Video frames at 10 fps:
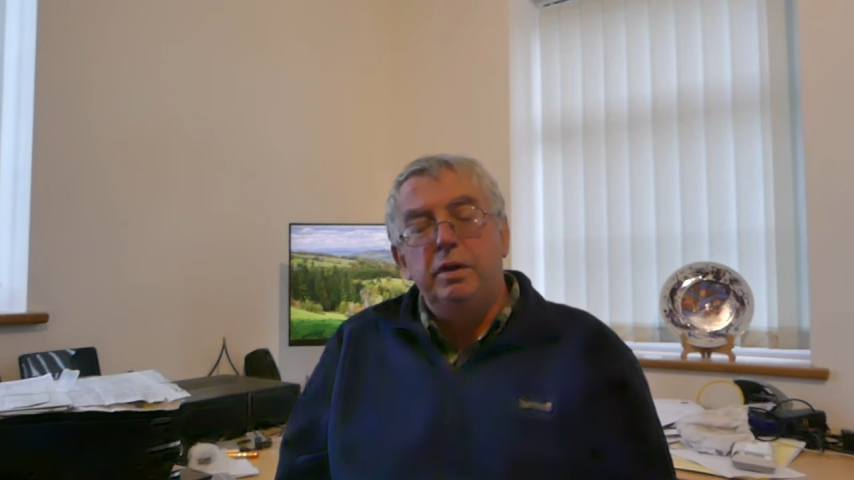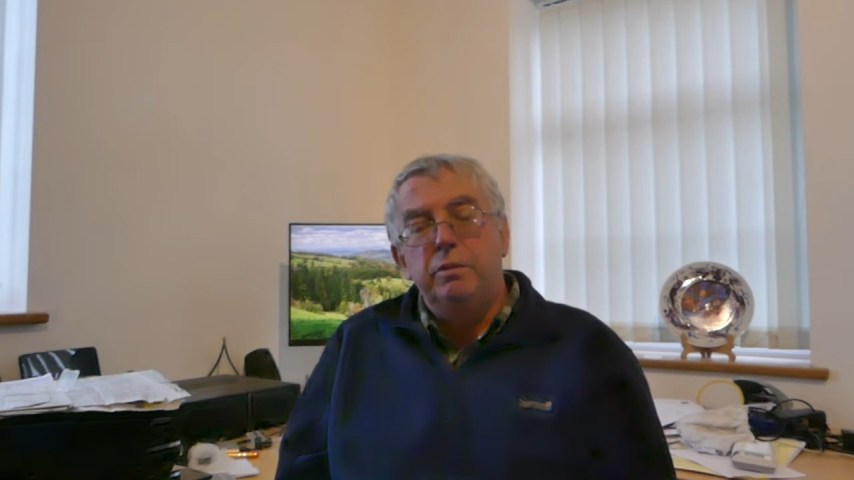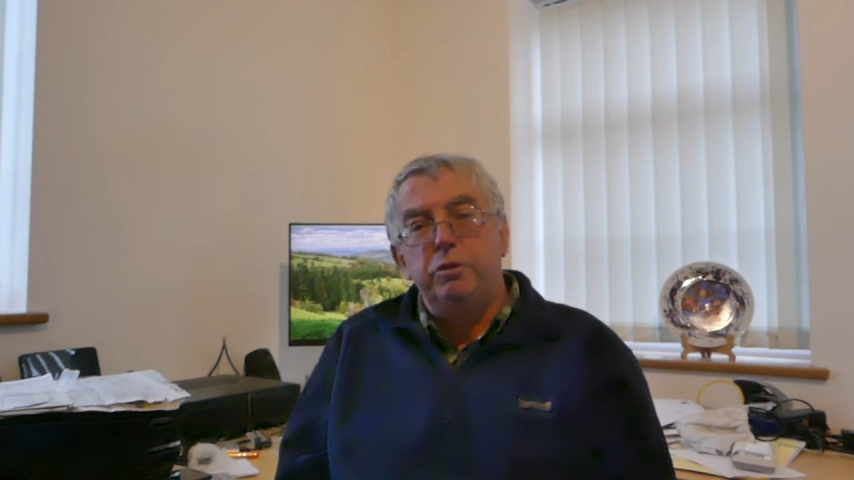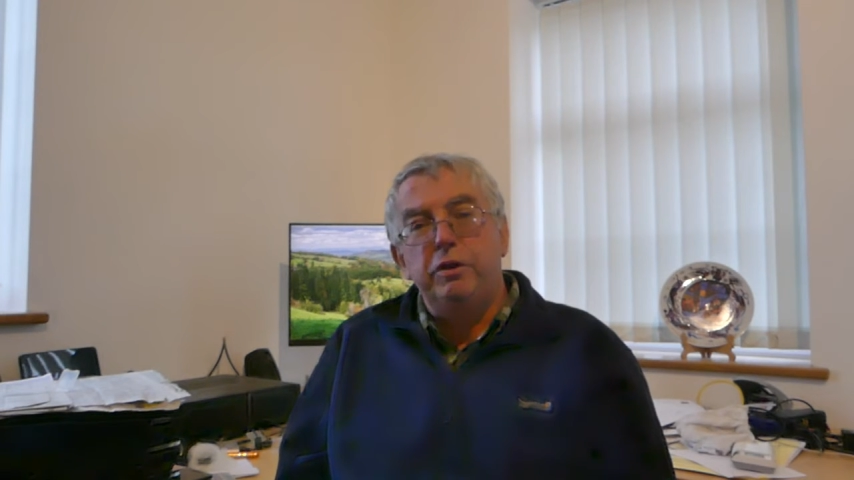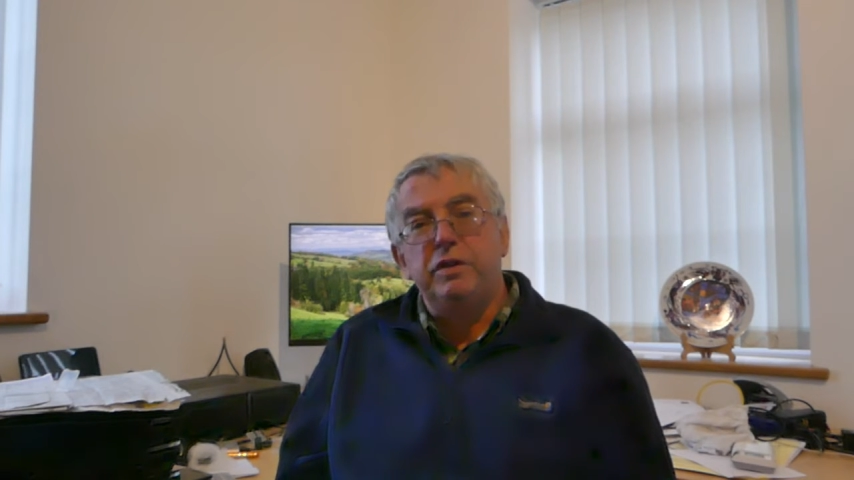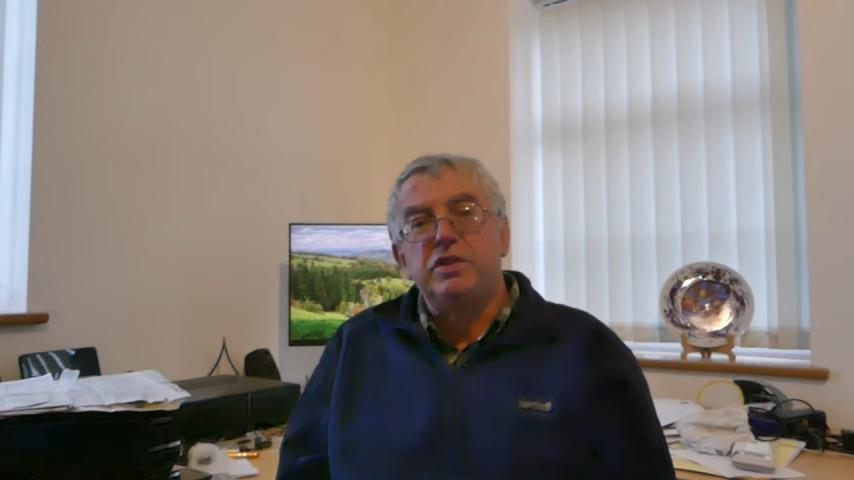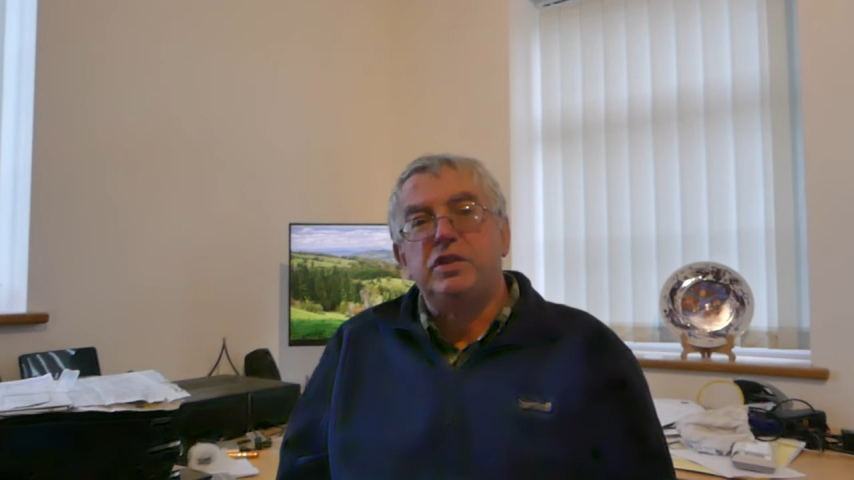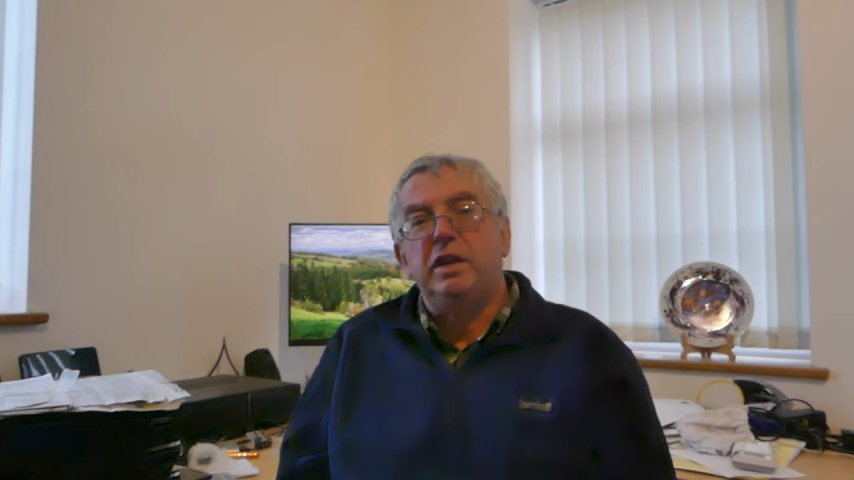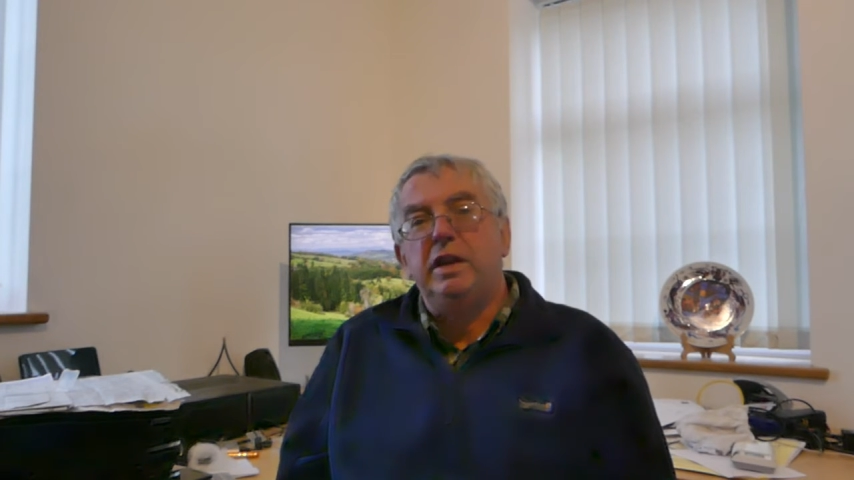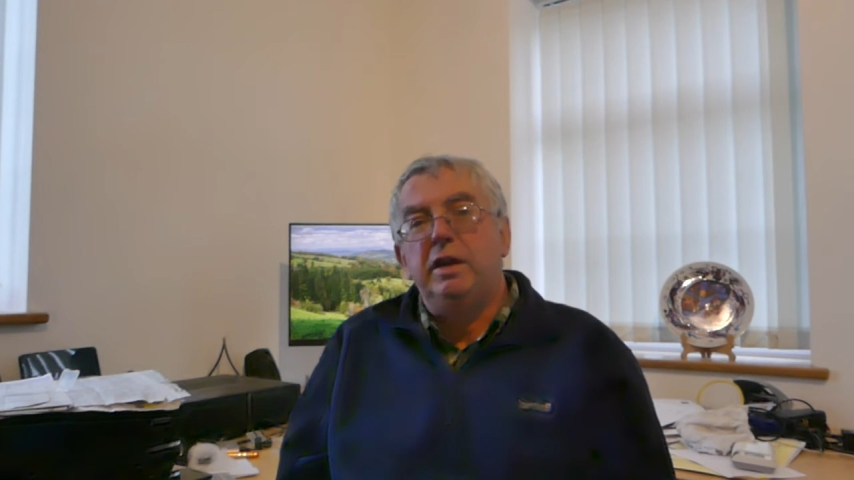
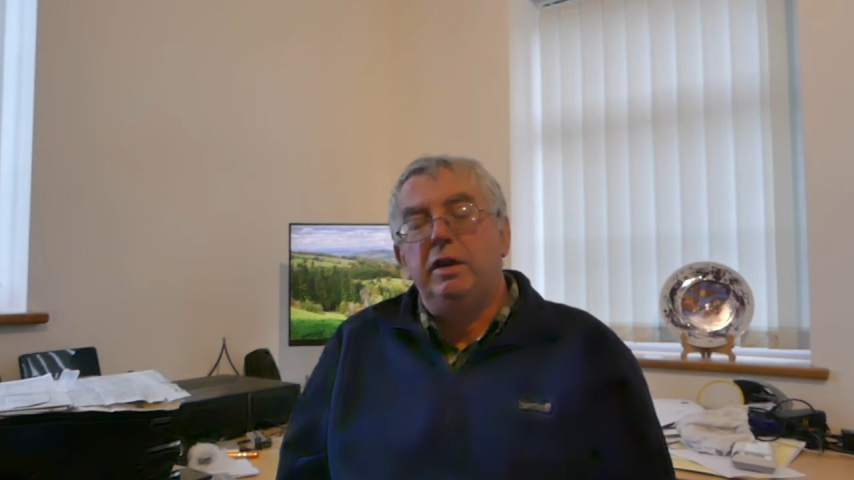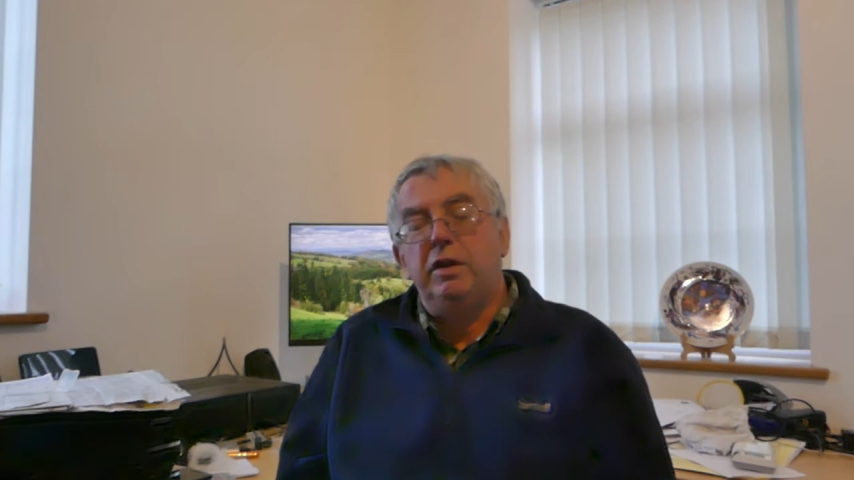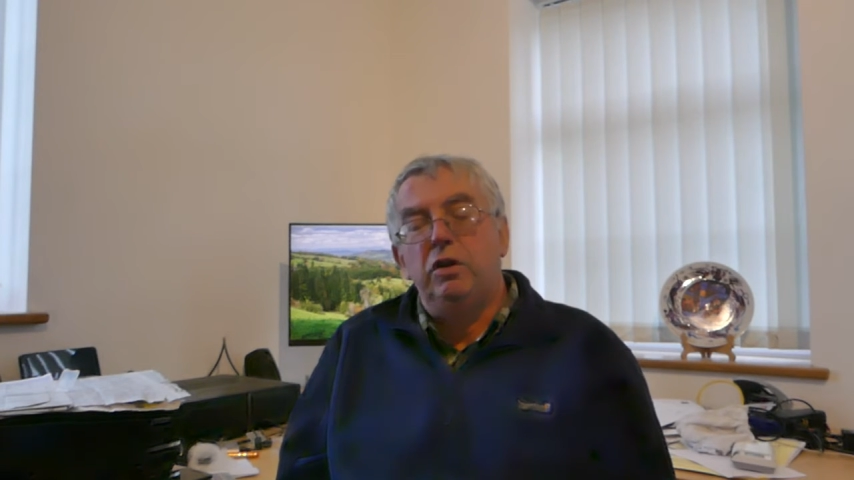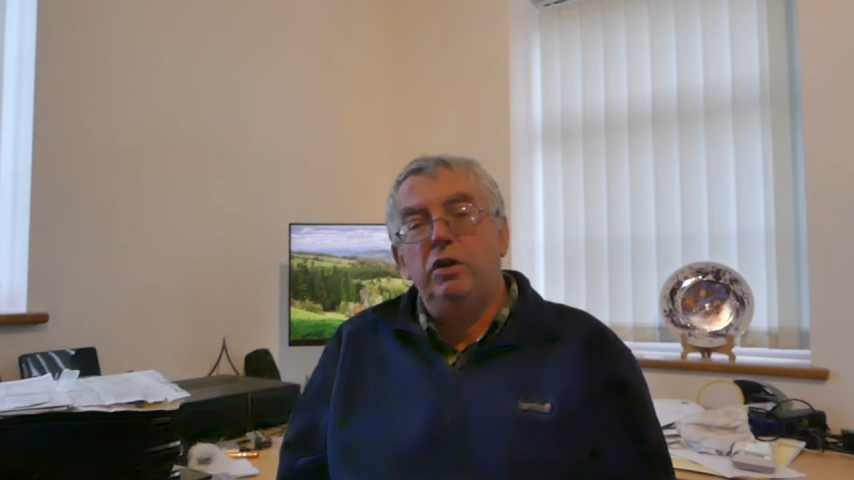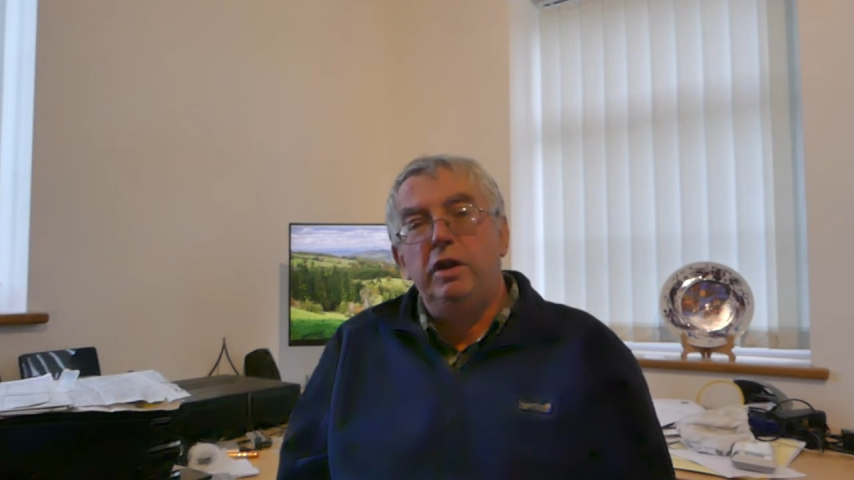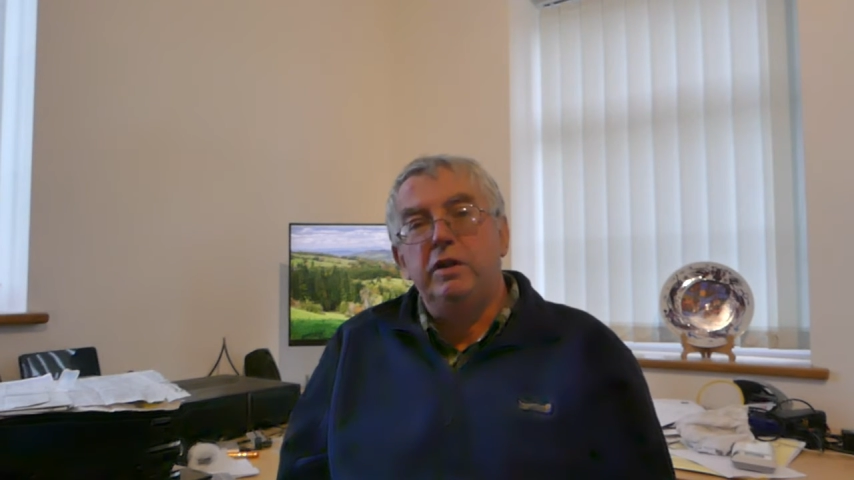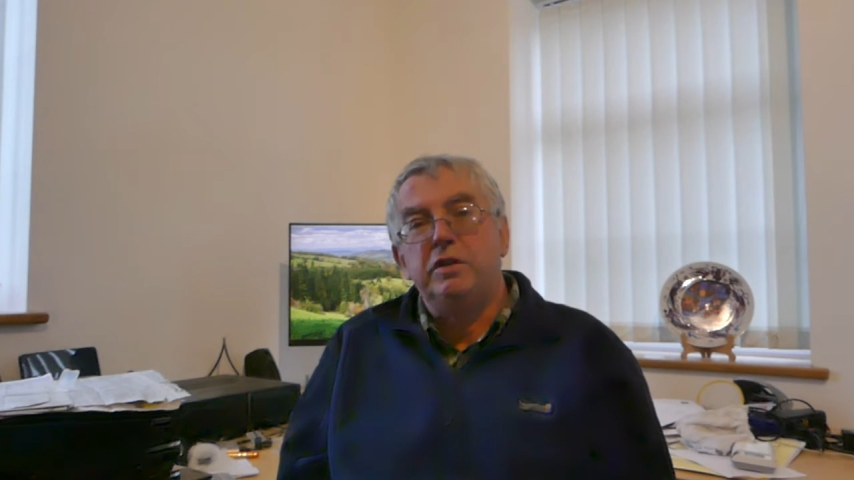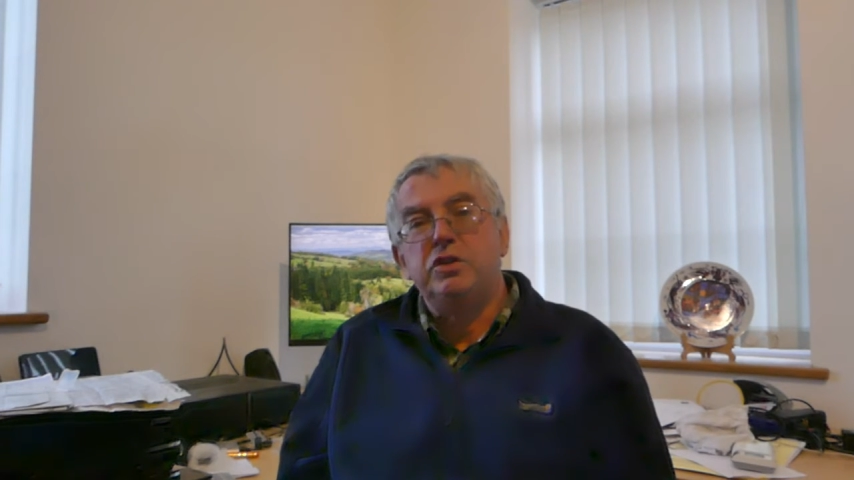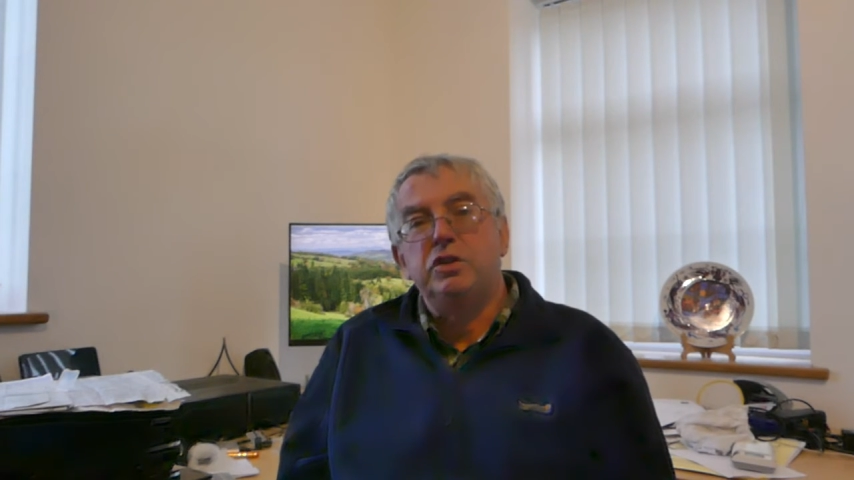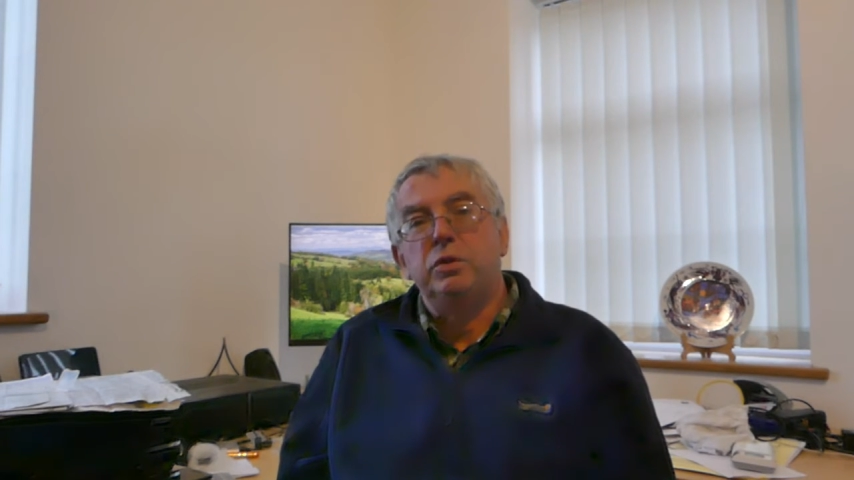Previously, in earlier
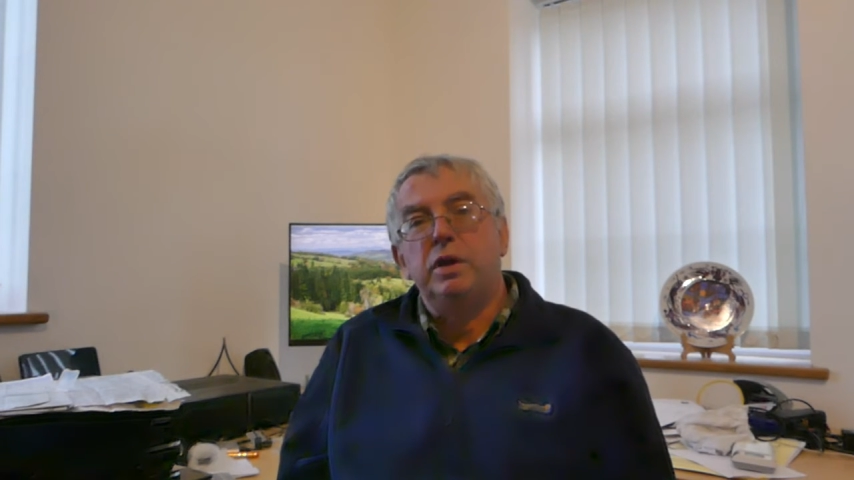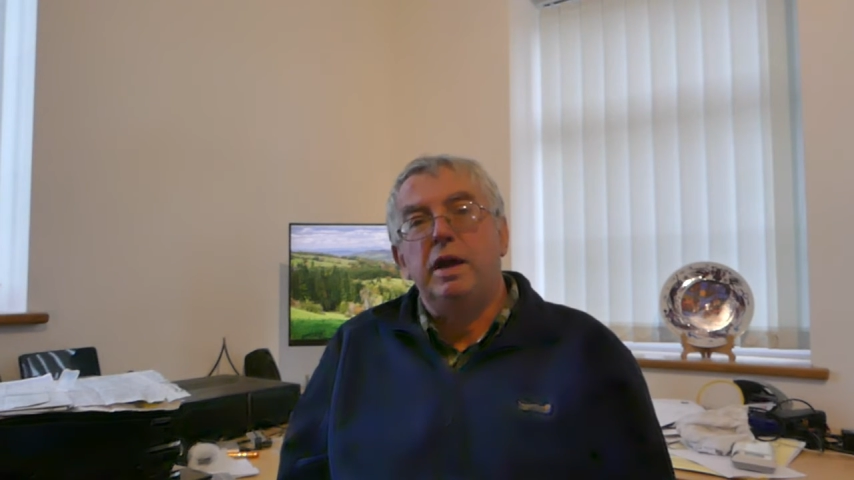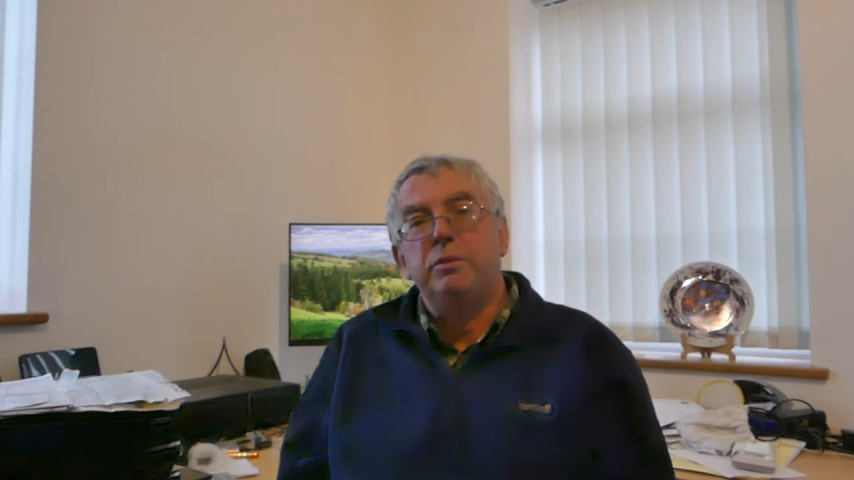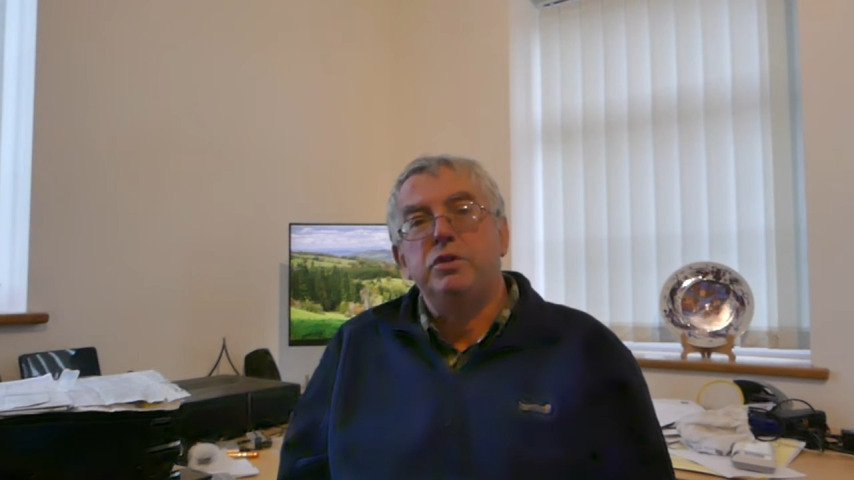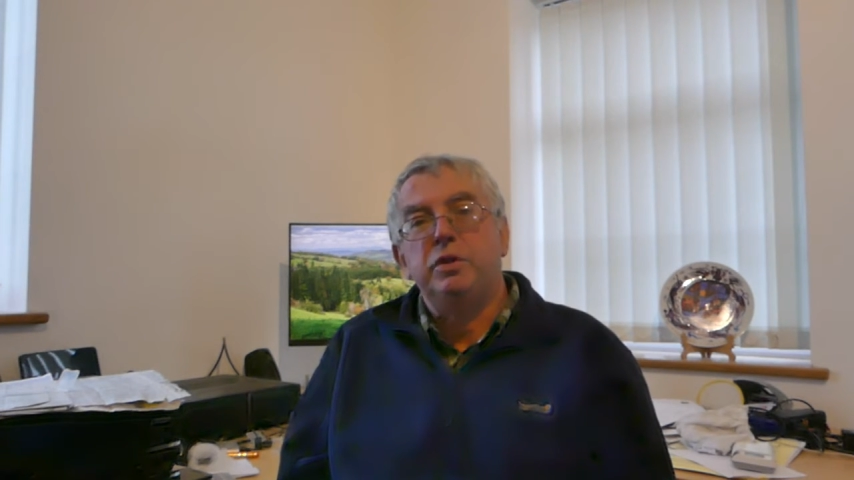digital cameras,